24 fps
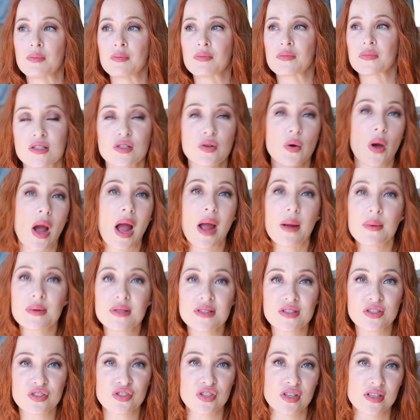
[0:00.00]
So I
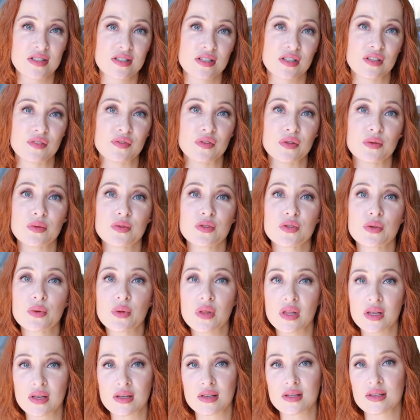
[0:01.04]
would suggest that if you do
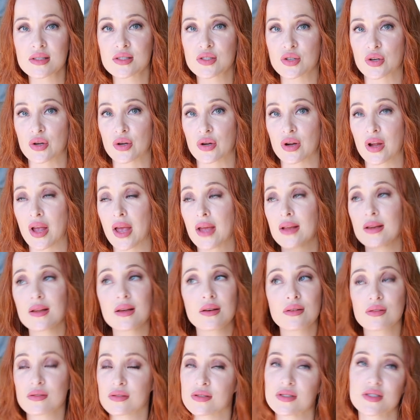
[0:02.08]
this or any
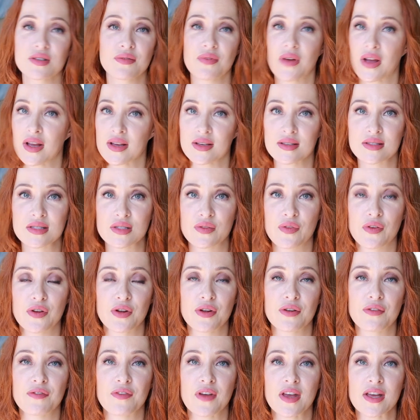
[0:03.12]
other device for
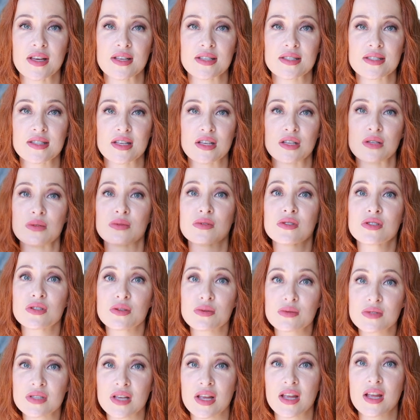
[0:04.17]
your face, that you
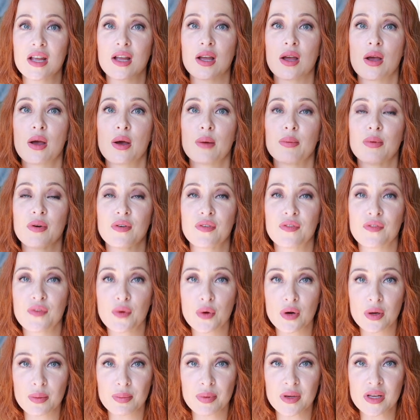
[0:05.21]
do take
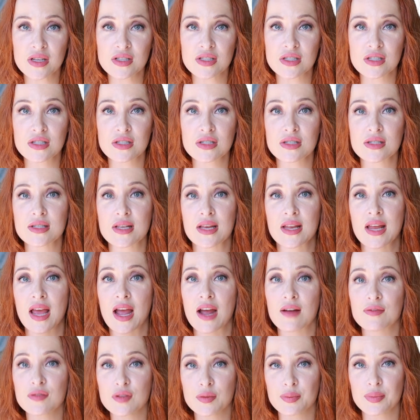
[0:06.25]
before pictures and
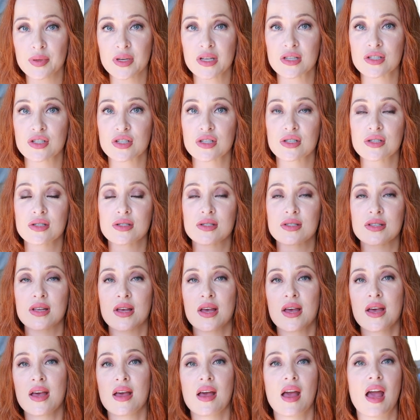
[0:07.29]
after pictures,
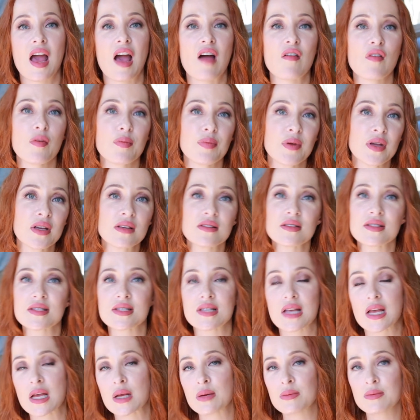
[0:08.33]
have it be in the
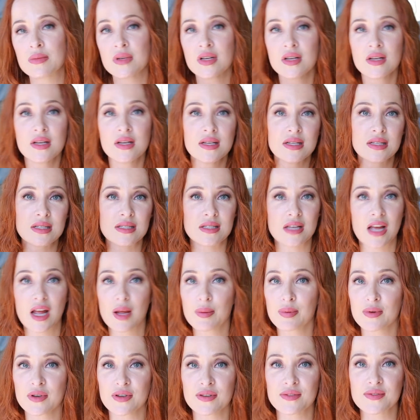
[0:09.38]
same
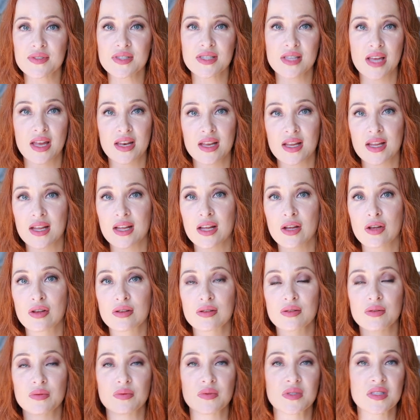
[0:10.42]
type of setting,
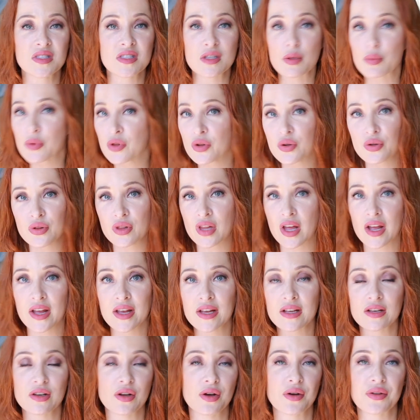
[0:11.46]
similar
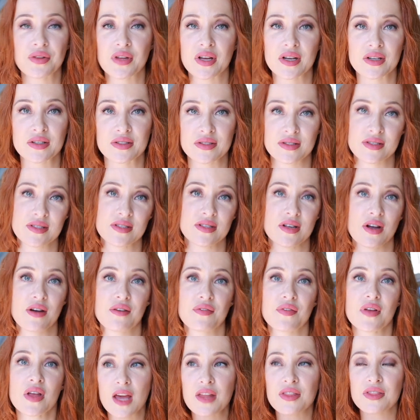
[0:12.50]
light and all that good
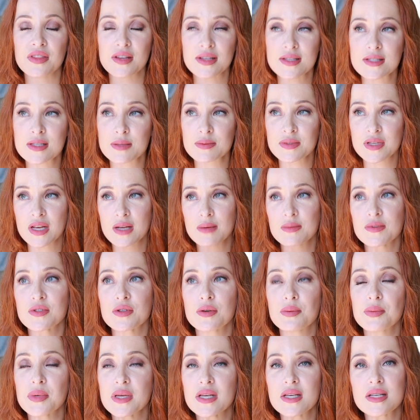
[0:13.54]
stuff. I think sometimes
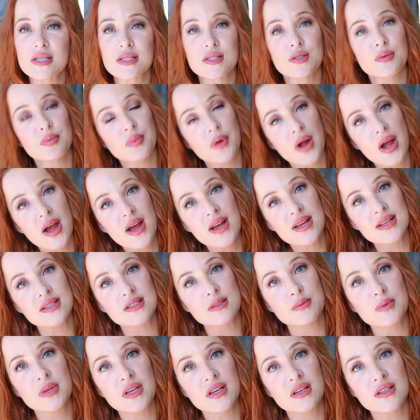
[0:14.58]
you'll be
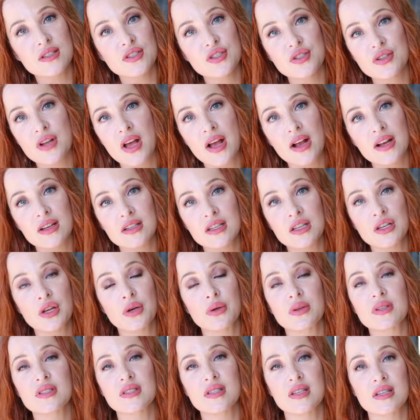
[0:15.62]
surprised because you're not going to
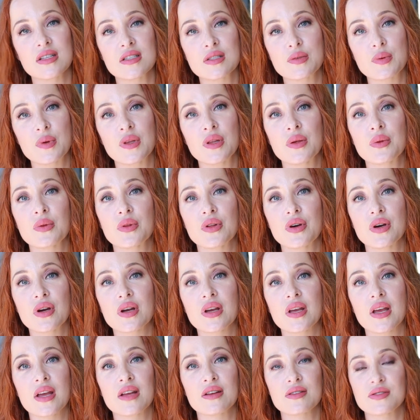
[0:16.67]
notice things when you
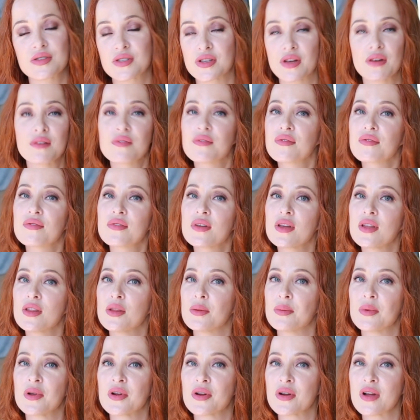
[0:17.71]
look at yourself in the
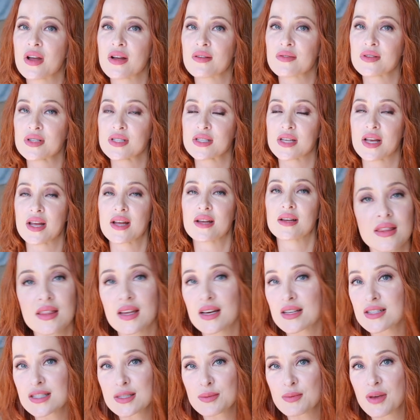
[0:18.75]
mirror every day.
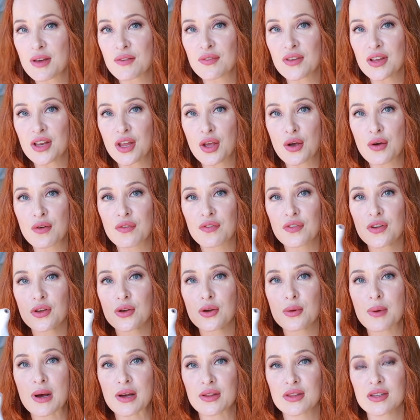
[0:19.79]
That's my video for you
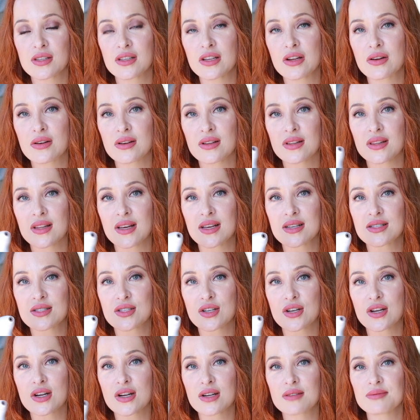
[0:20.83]
about the Nira
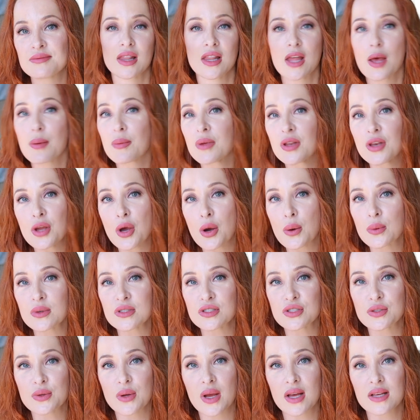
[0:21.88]
Laser. Let me know
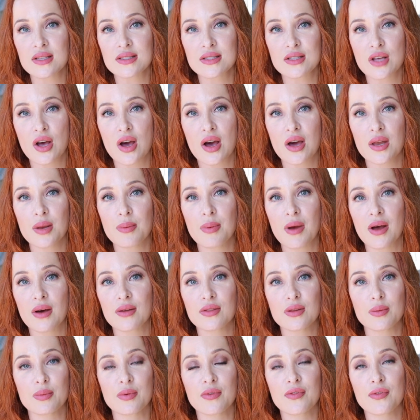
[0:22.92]
what you guys thought
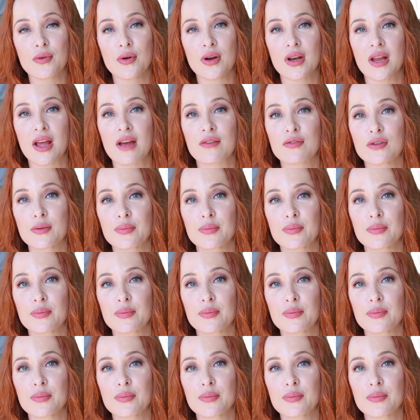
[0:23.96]
about the before and after